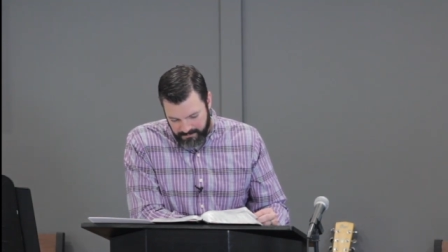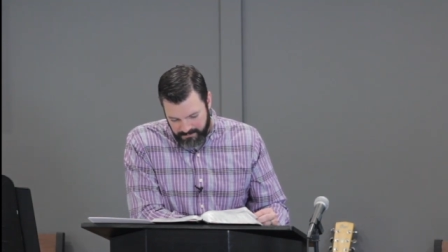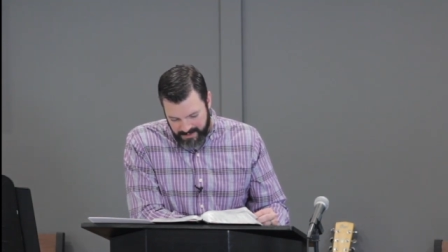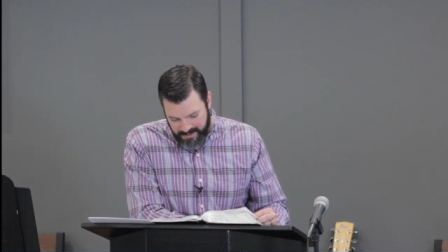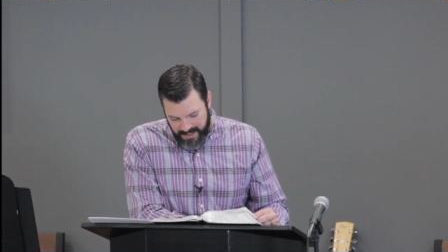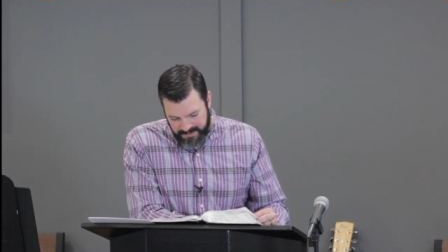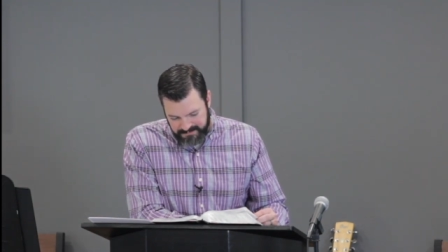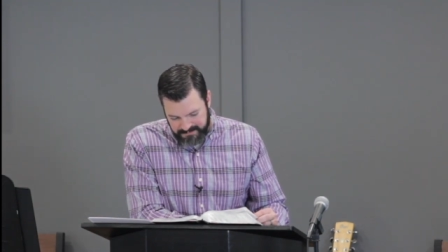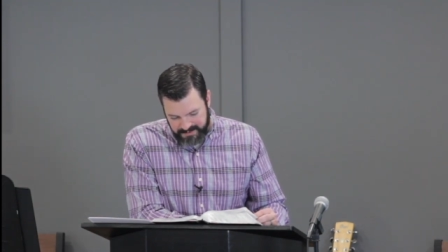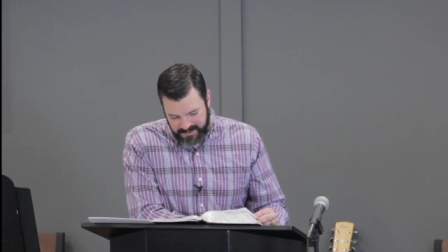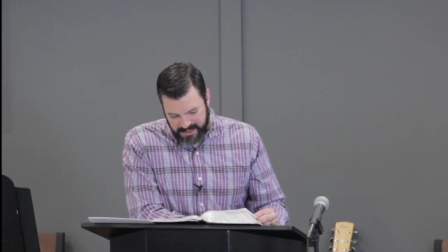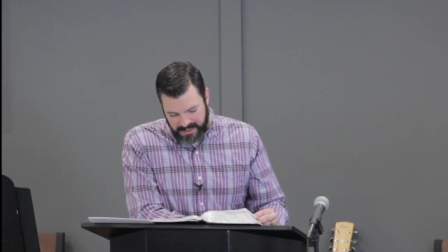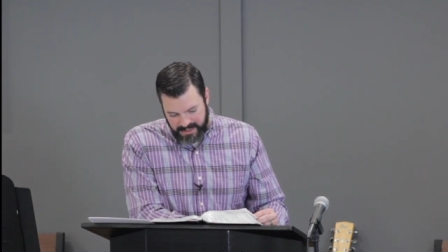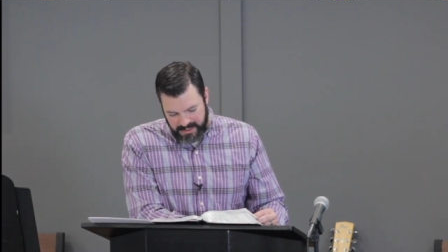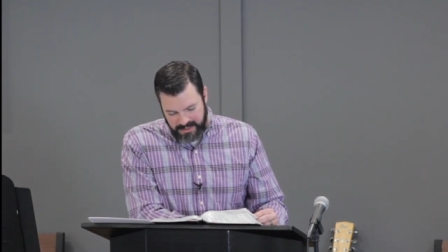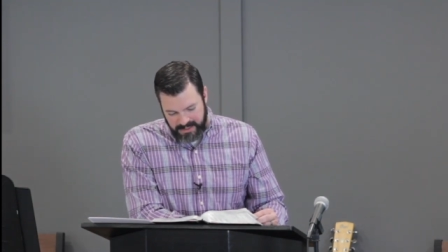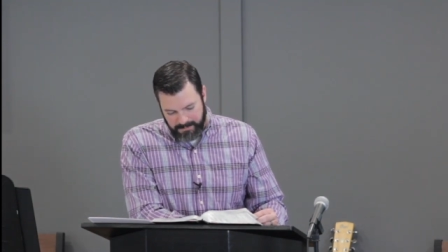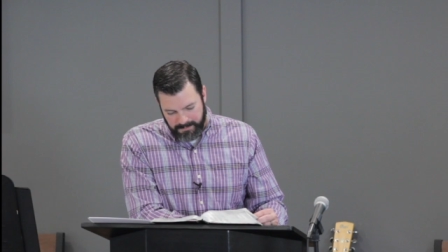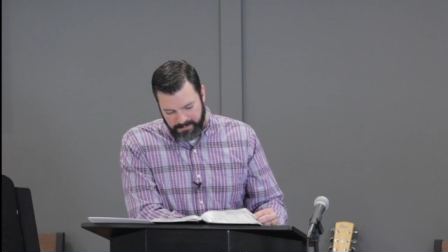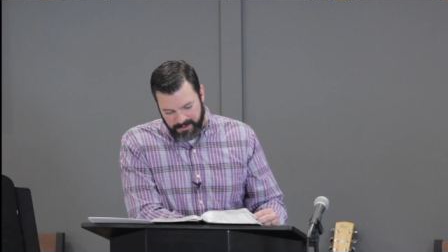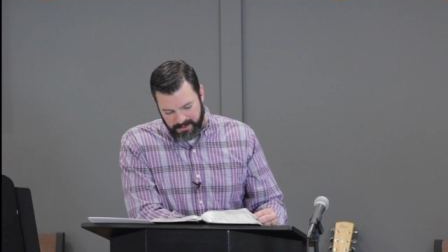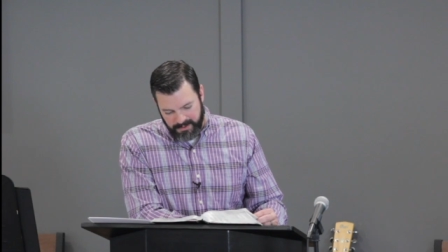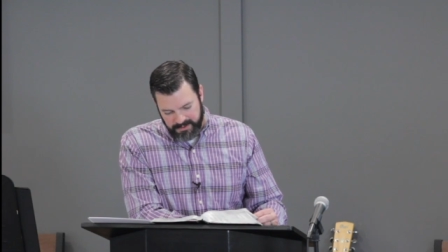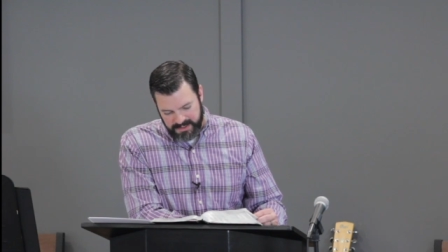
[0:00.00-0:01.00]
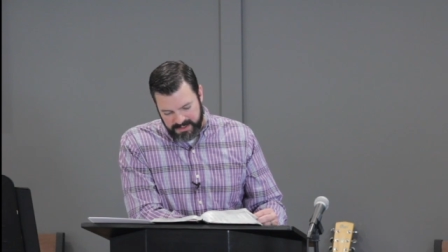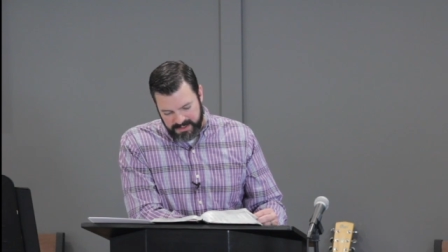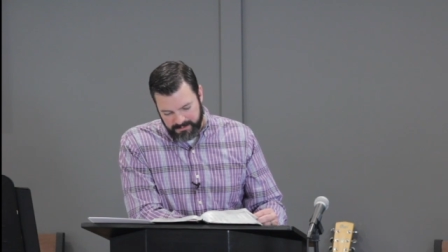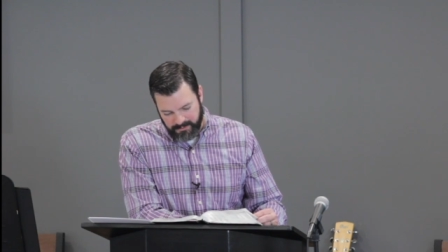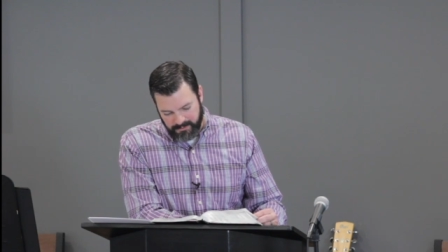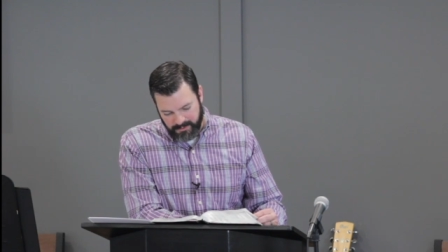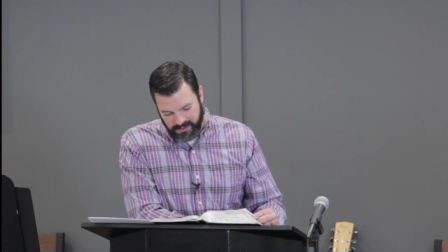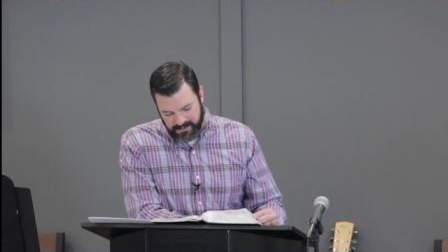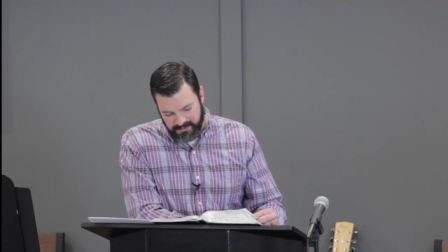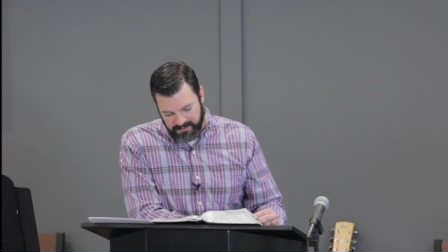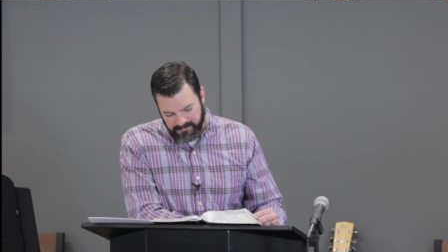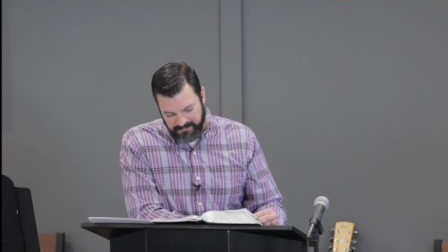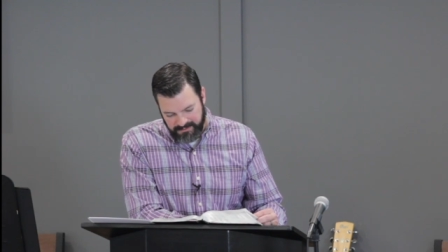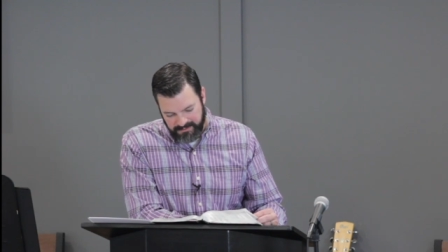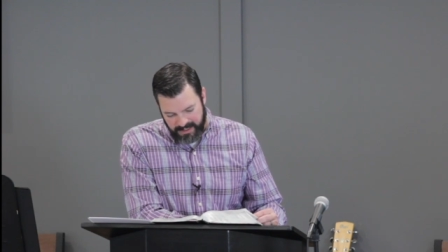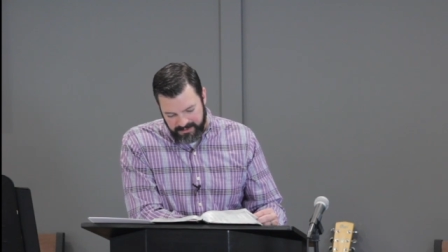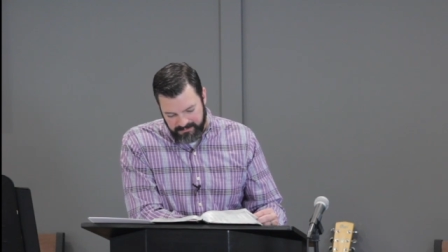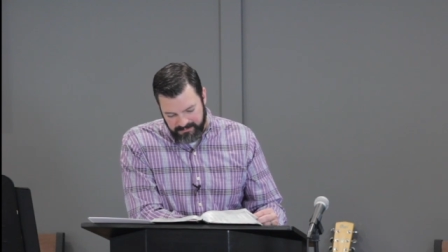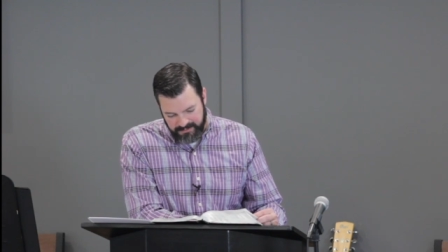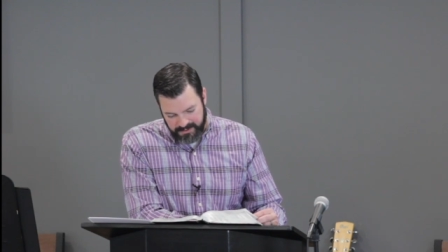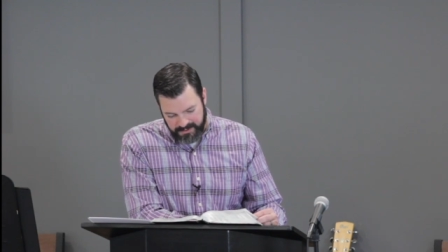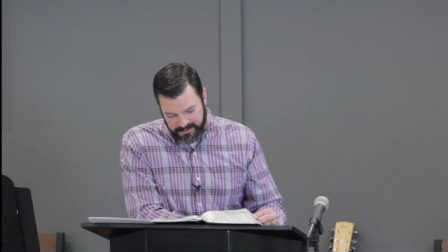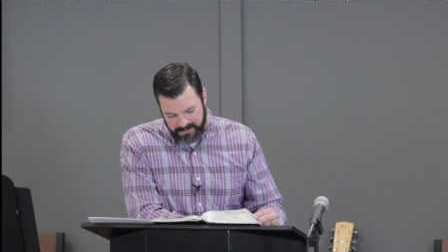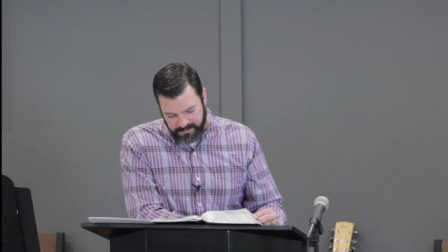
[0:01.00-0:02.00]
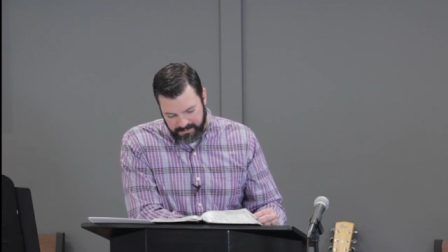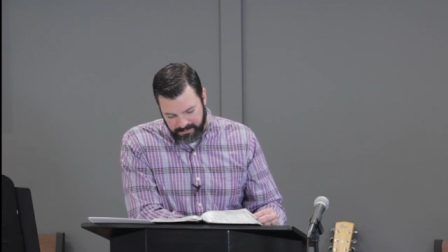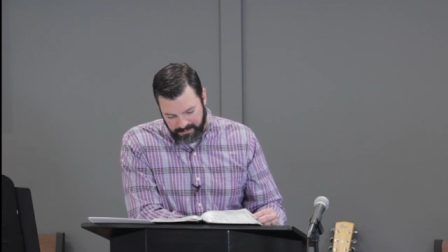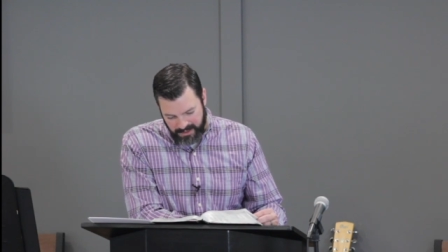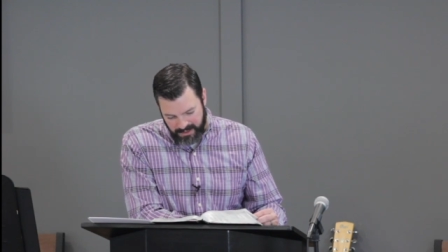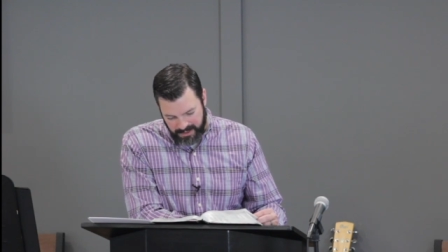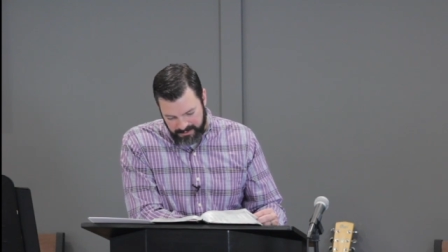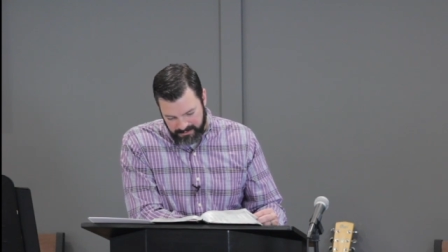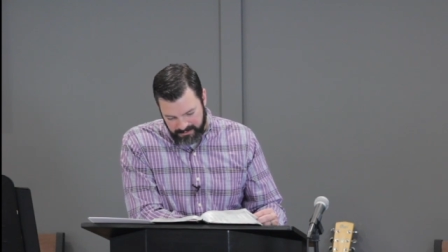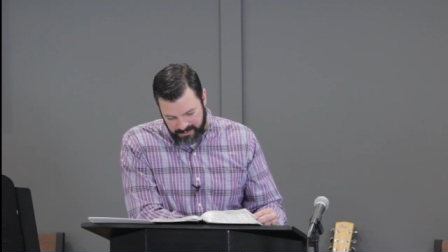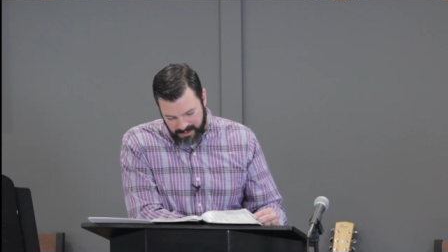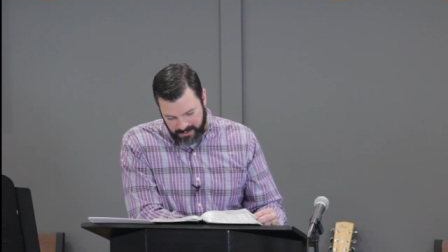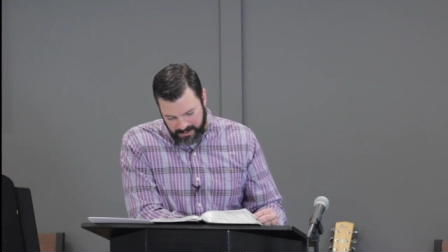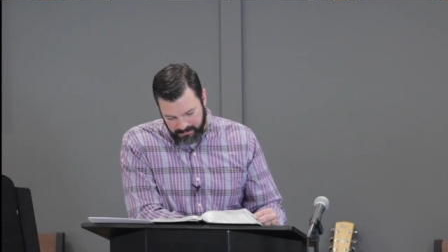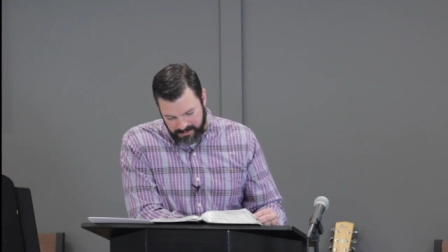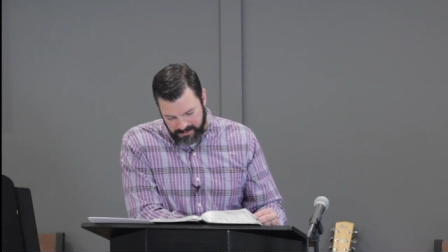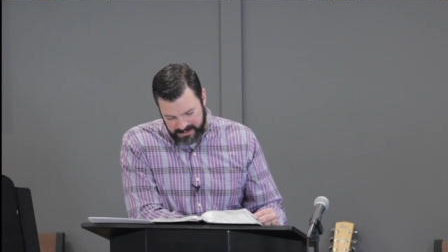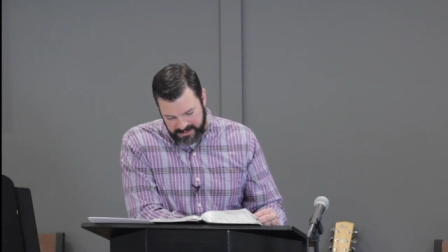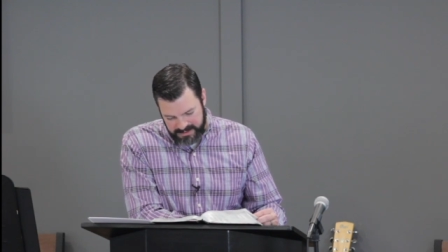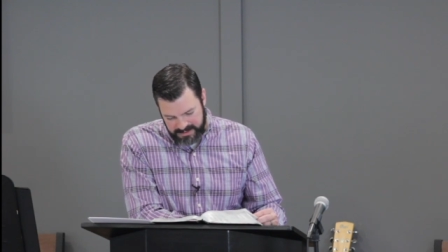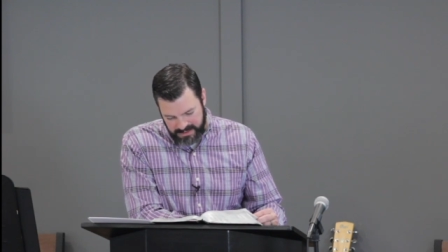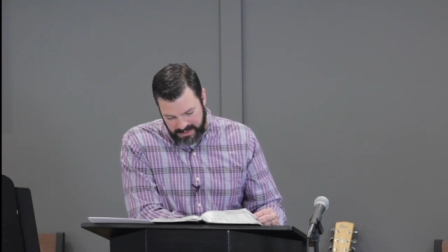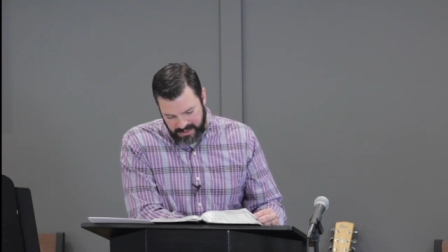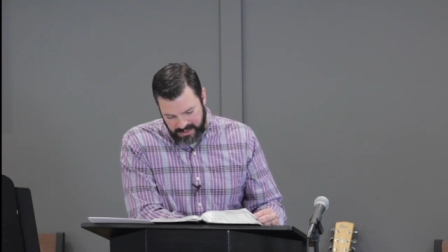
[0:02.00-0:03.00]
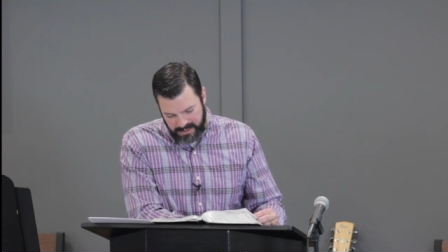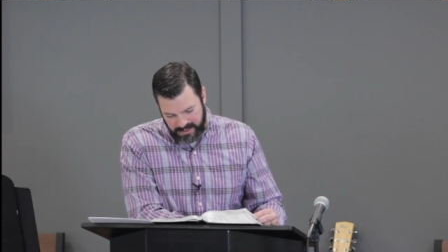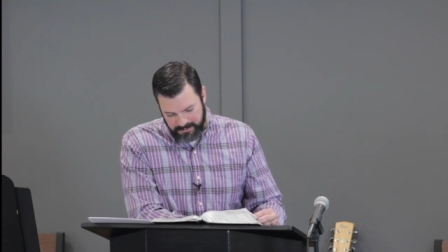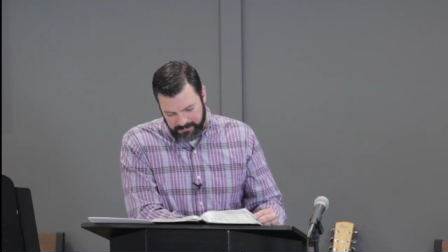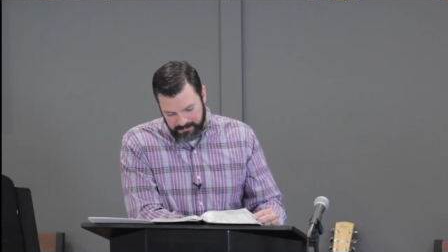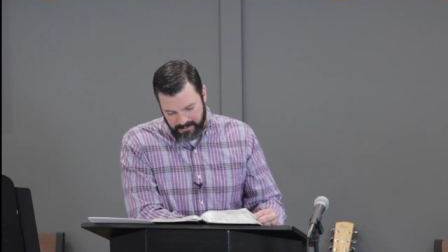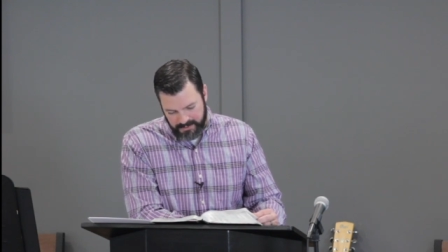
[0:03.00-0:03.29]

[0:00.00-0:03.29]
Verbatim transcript: After that, he appeared to more than 500 brethren at one time,